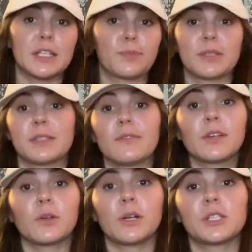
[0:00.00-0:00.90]

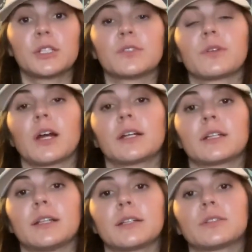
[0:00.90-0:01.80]
specific questions
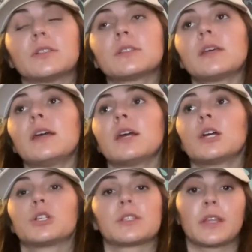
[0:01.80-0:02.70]
regarding clinicals,
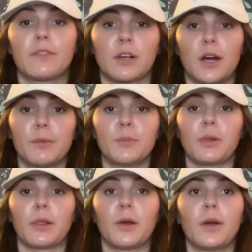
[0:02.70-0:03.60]
just leave a comment
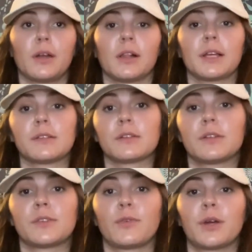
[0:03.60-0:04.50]
below and I'll answer
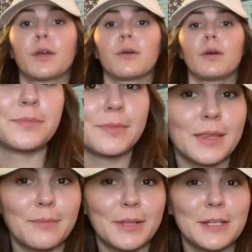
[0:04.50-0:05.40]
those for you.
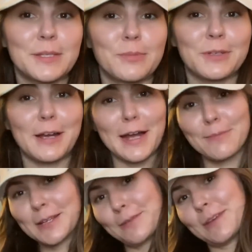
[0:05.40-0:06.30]
Please
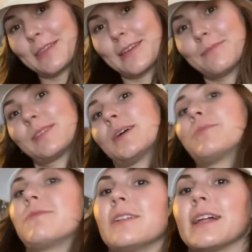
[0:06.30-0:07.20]
subscribe and give me a thumbs up
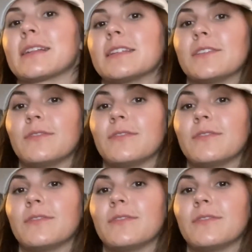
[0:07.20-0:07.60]
if you like this